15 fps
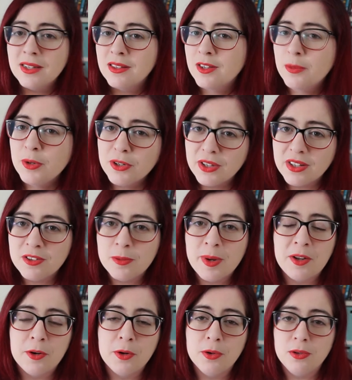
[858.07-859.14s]
The book is
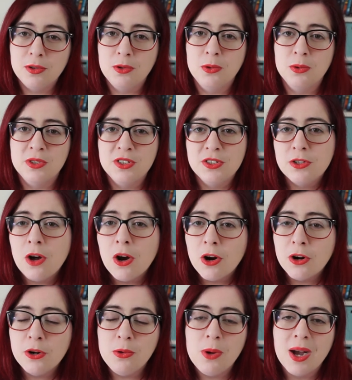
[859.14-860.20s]
about a girl called
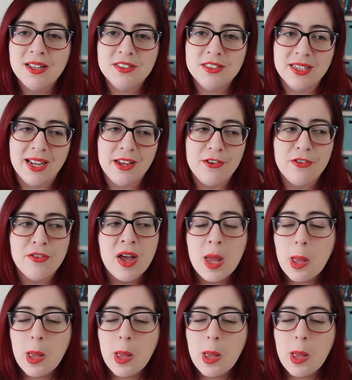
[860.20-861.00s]
Star who has to kind of